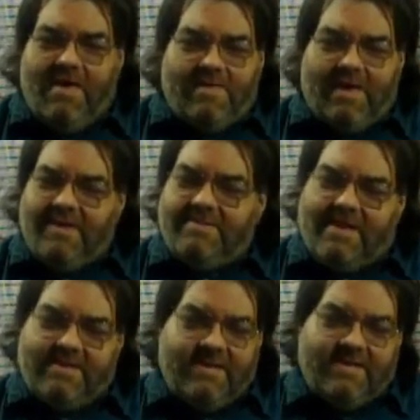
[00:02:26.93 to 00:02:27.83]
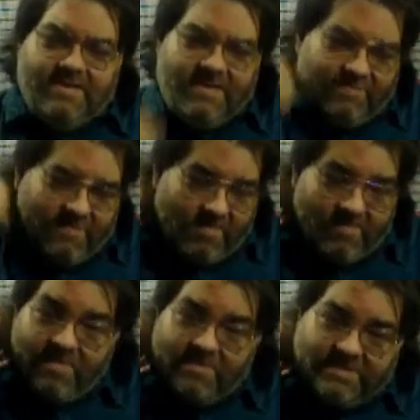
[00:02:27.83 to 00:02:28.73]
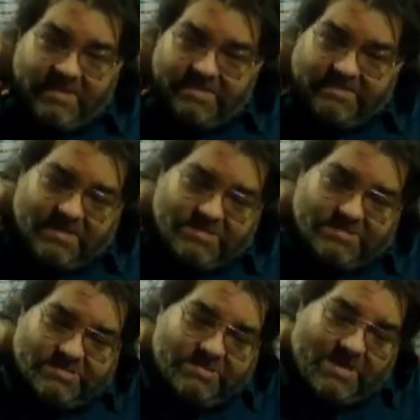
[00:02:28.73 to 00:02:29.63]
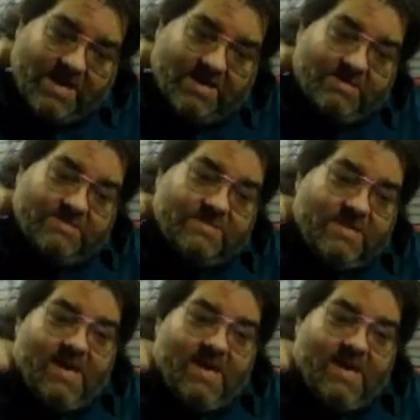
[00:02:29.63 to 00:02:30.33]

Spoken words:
the anti-D&D thing, Mothers Against Dungeons & Dragons,